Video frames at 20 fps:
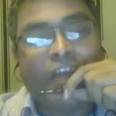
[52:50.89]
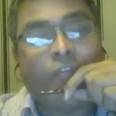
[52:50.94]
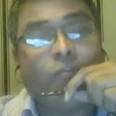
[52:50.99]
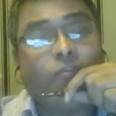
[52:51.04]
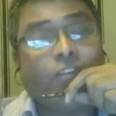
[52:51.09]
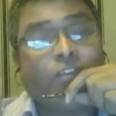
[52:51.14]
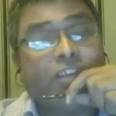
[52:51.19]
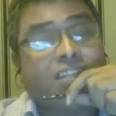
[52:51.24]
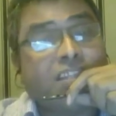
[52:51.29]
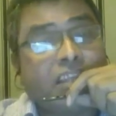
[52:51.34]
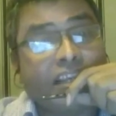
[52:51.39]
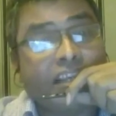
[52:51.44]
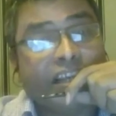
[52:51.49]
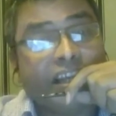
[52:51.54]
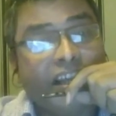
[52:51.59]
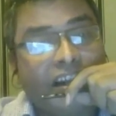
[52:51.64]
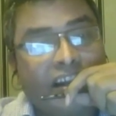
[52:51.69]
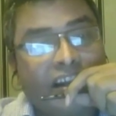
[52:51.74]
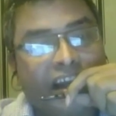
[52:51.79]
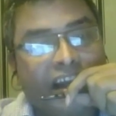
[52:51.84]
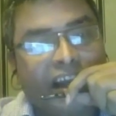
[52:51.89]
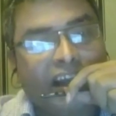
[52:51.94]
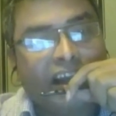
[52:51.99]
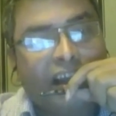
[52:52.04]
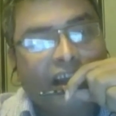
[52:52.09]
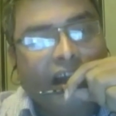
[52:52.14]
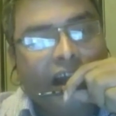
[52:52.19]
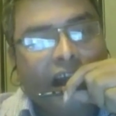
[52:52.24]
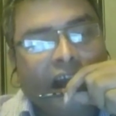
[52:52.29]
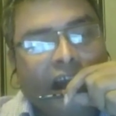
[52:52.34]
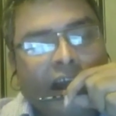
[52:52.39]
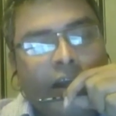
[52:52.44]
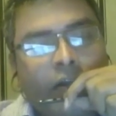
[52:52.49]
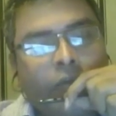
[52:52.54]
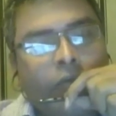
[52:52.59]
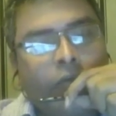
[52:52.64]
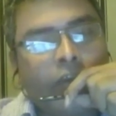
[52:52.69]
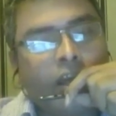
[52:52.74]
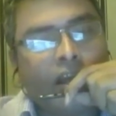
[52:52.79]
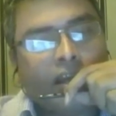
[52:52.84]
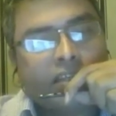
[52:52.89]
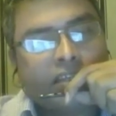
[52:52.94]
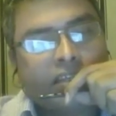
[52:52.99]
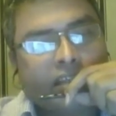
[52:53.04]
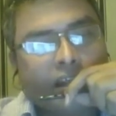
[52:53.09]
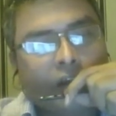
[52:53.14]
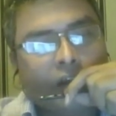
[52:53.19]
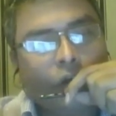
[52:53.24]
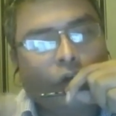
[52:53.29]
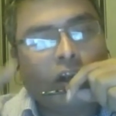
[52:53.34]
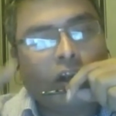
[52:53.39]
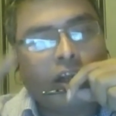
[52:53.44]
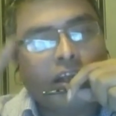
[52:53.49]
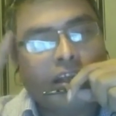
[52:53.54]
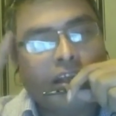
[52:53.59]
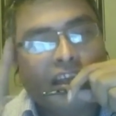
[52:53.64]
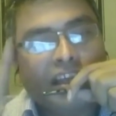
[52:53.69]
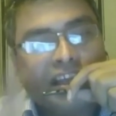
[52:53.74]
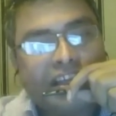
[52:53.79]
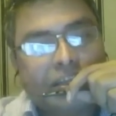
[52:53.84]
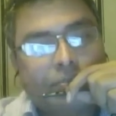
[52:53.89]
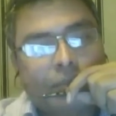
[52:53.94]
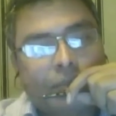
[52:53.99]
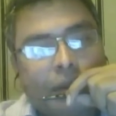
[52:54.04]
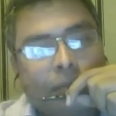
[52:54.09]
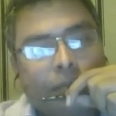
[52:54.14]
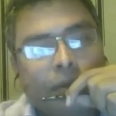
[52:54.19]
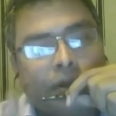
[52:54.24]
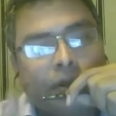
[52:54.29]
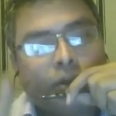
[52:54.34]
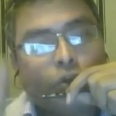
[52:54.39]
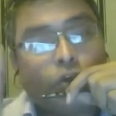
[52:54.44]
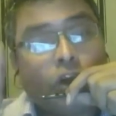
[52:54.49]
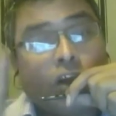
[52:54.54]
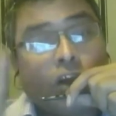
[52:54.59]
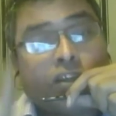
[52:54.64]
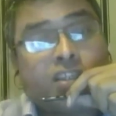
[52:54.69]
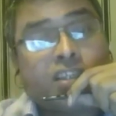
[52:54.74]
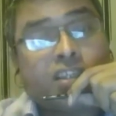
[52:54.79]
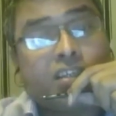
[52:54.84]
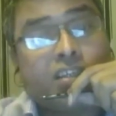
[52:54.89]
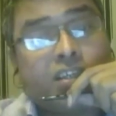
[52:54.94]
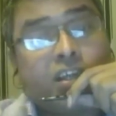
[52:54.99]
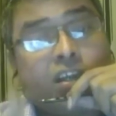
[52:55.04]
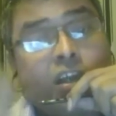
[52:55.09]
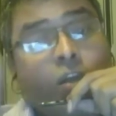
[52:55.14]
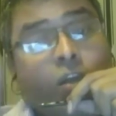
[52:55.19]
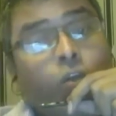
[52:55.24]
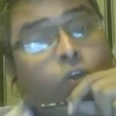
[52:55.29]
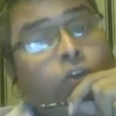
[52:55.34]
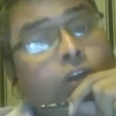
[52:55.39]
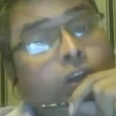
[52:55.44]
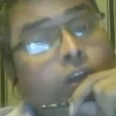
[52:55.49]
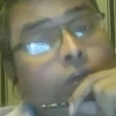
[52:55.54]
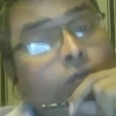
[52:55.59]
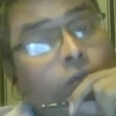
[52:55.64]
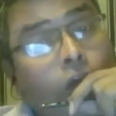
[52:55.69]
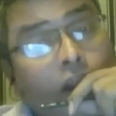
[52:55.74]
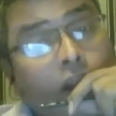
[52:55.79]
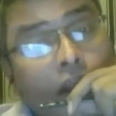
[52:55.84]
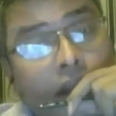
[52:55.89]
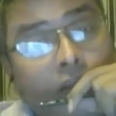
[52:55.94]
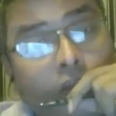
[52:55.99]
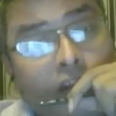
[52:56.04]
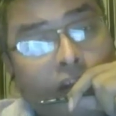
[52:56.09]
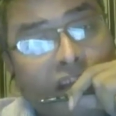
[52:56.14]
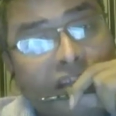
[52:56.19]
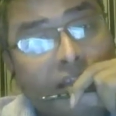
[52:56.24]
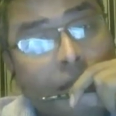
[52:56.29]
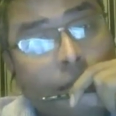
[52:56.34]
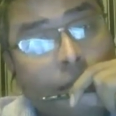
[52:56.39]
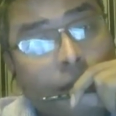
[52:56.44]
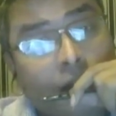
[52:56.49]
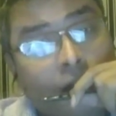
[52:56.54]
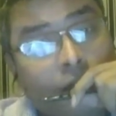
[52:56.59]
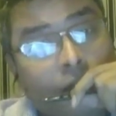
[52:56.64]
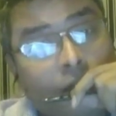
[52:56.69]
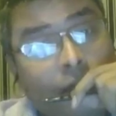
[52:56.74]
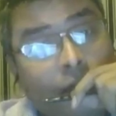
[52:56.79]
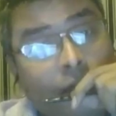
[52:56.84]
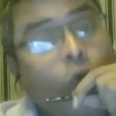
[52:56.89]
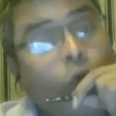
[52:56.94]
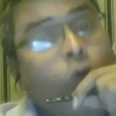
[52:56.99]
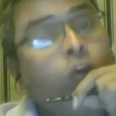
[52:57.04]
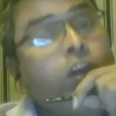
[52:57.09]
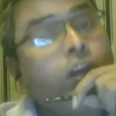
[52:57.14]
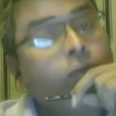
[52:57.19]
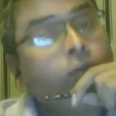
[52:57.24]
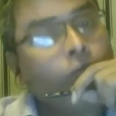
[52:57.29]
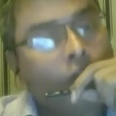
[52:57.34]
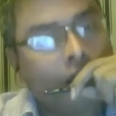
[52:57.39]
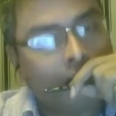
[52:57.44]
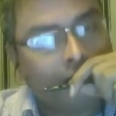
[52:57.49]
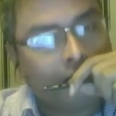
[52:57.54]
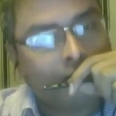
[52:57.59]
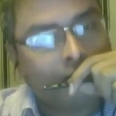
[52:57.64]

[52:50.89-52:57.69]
Every single day. And we are asking only each member to concentrate on only one advertising platform. Only one.